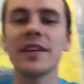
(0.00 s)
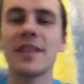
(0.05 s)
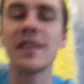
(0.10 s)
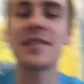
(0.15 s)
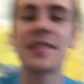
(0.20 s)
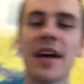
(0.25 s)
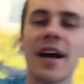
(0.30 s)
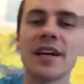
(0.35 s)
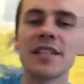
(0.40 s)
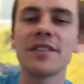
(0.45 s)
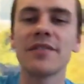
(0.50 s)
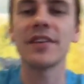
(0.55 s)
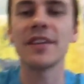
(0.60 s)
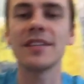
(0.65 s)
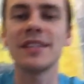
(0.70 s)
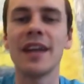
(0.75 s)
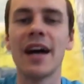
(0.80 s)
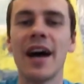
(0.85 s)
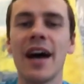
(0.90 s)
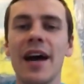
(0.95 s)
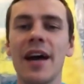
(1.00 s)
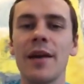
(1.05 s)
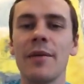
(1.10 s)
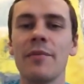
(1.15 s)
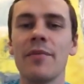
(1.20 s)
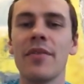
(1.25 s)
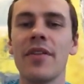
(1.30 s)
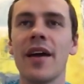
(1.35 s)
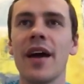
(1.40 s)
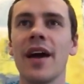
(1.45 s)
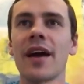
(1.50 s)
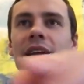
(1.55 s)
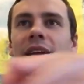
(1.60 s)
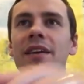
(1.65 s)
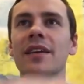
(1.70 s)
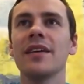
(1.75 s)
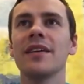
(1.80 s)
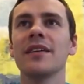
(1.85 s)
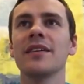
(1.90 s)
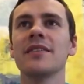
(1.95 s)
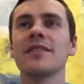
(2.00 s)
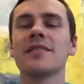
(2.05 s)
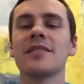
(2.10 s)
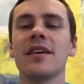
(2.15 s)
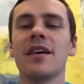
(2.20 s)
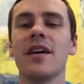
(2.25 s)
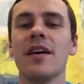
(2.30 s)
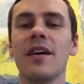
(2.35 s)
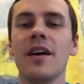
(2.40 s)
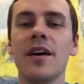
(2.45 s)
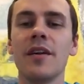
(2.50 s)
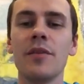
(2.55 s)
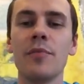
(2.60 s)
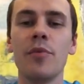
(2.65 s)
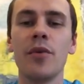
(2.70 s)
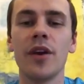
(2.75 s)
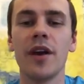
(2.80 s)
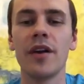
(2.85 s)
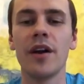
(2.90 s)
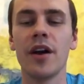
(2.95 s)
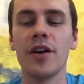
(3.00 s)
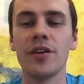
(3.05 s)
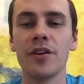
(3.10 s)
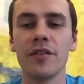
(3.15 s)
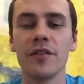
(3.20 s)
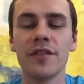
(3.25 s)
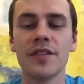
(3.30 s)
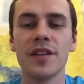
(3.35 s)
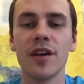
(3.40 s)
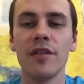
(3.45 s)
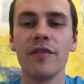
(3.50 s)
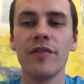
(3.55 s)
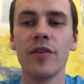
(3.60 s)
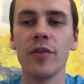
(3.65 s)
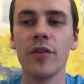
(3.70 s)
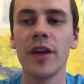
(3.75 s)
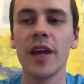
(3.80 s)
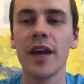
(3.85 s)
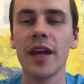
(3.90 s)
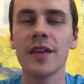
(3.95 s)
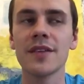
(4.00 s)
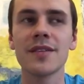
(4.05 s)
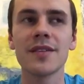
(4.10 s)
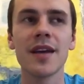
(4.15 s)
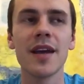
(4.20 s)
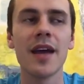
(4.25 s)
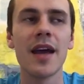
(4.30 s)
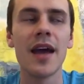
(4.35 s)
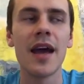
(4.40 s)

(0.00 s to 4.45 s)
like the size of a dime that is, you put on your cell phone case.